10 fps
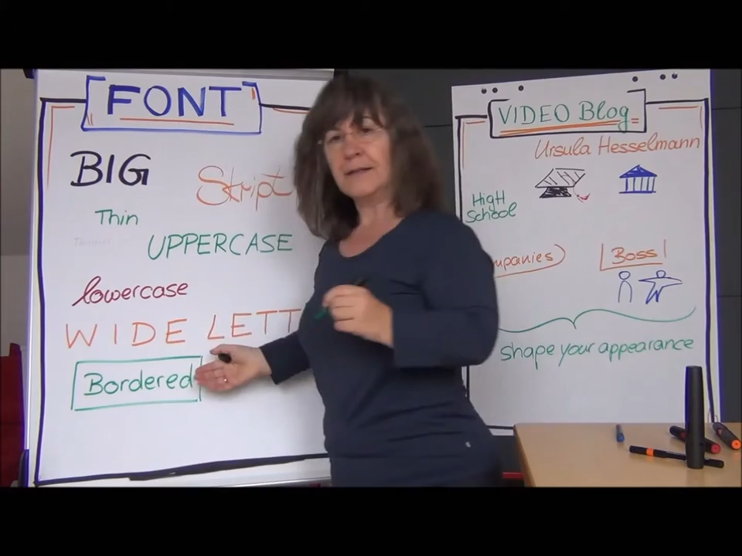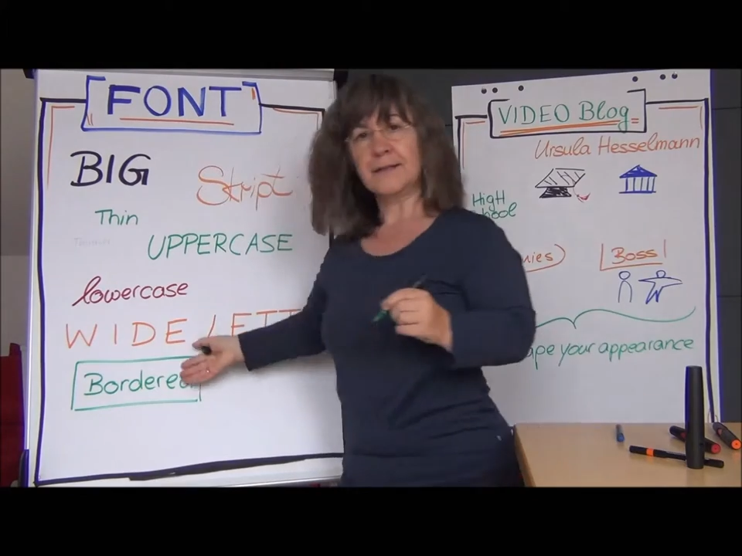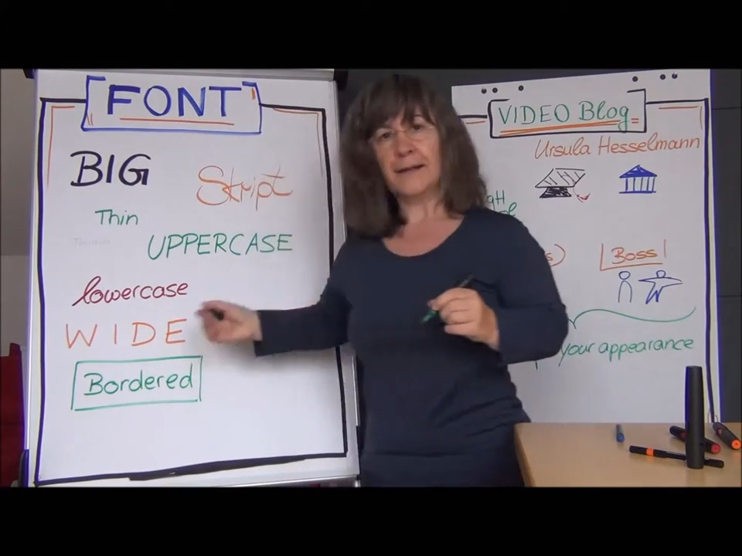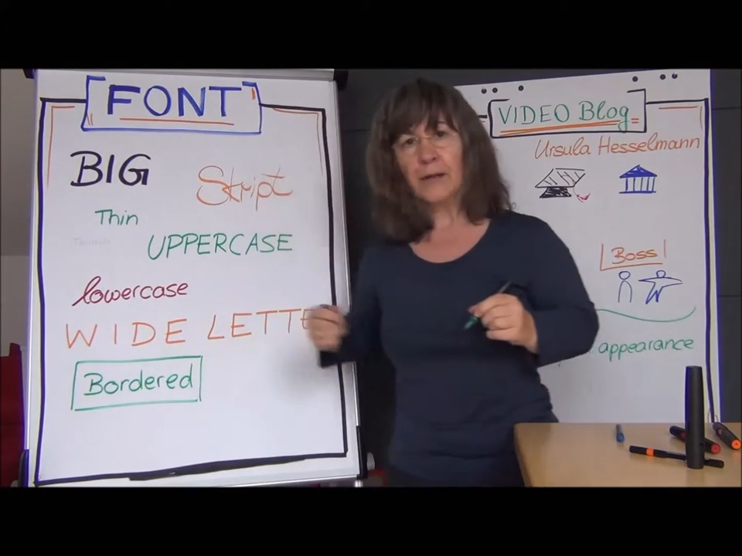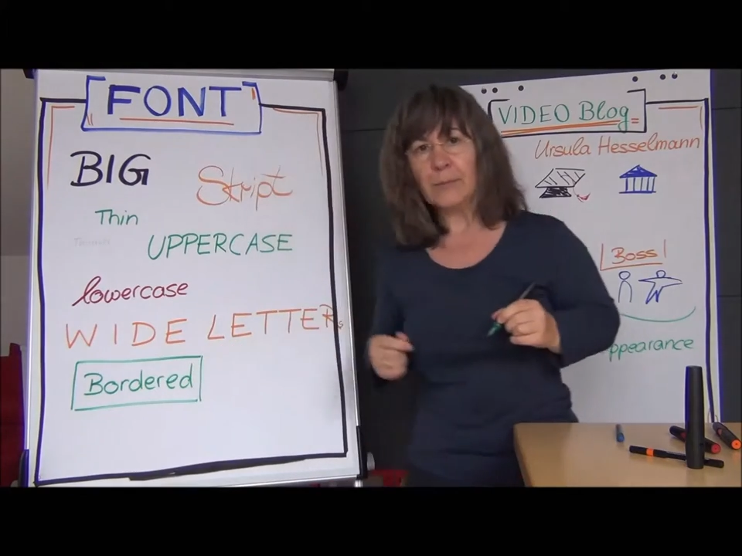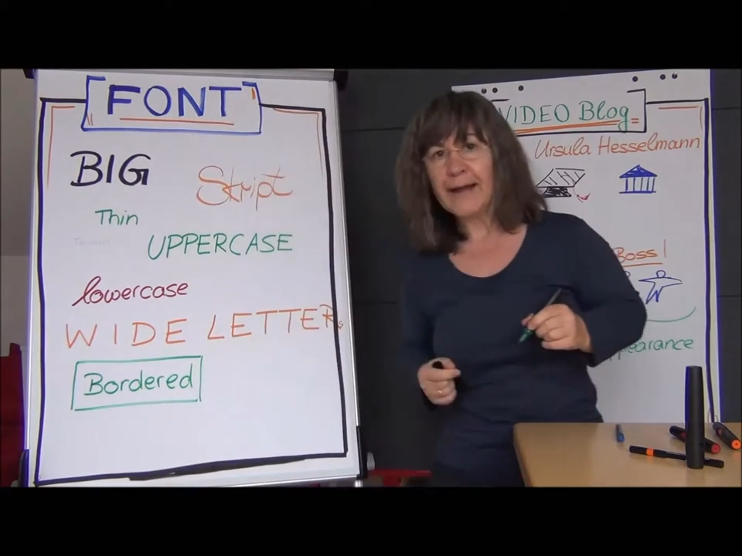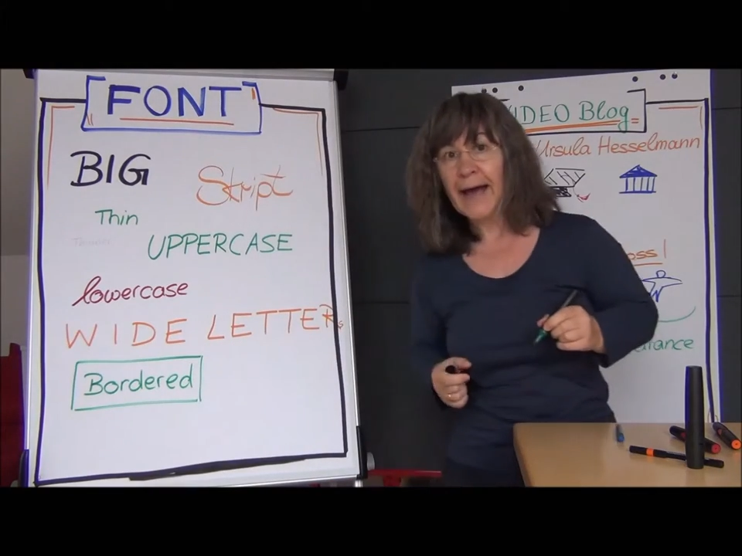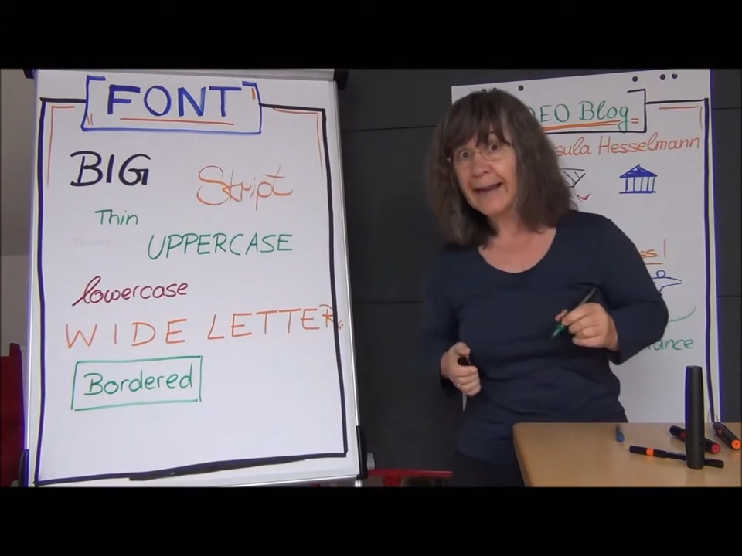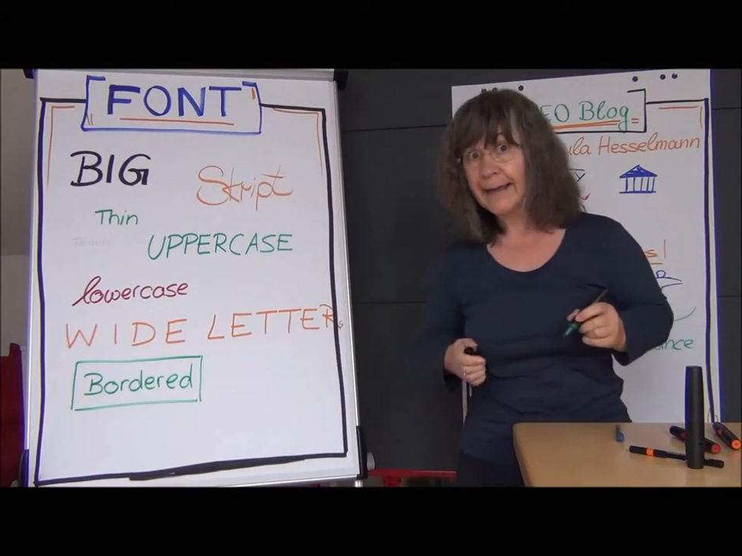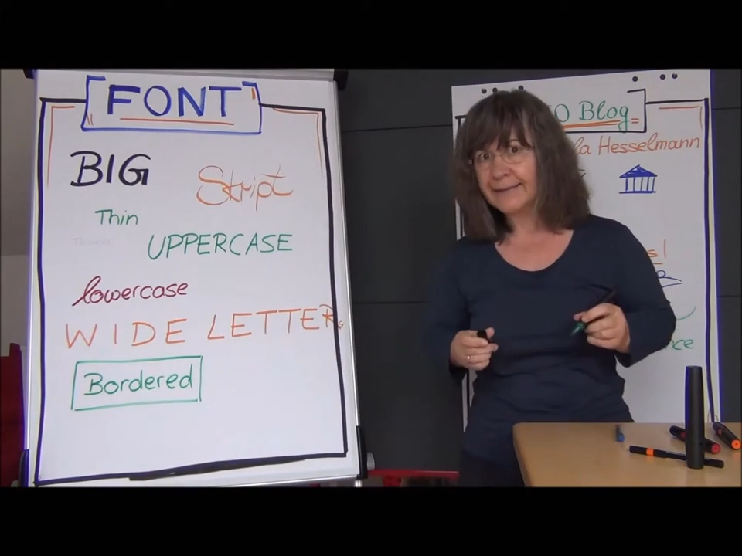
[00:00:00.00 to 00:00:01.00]
it's a little bit
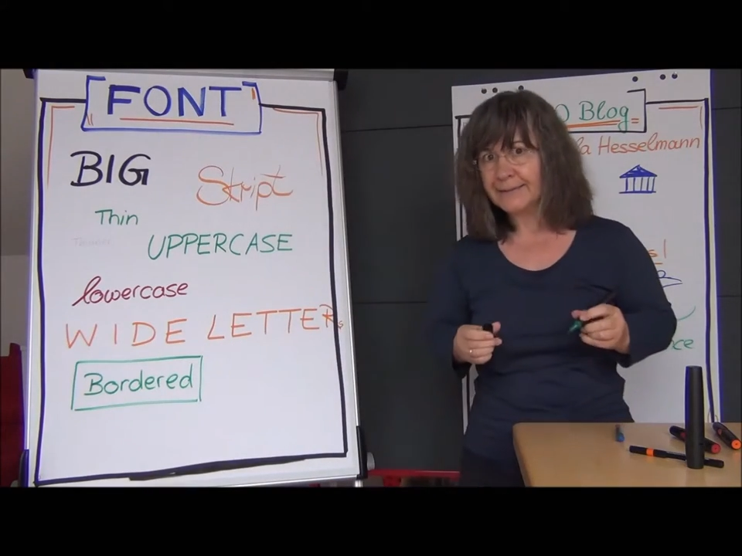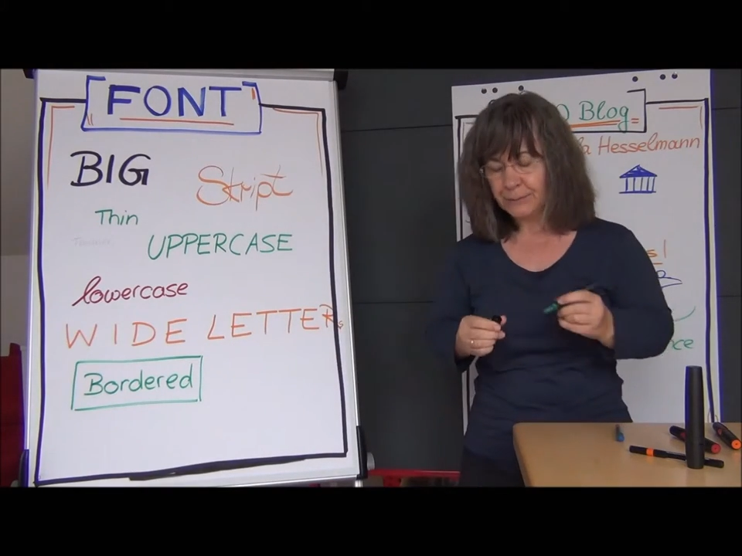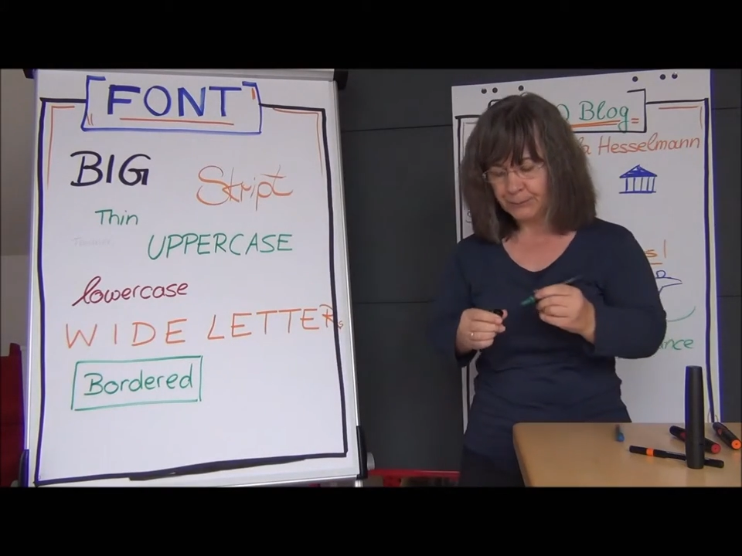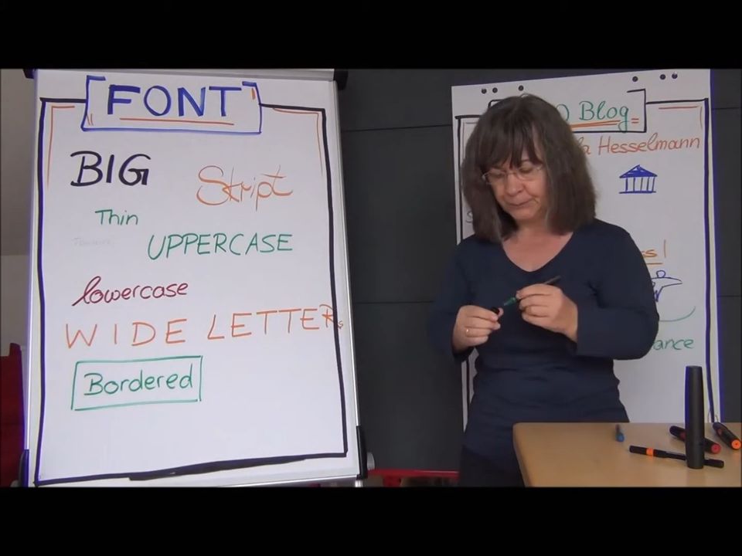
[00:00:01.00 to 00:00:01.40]
highlighted.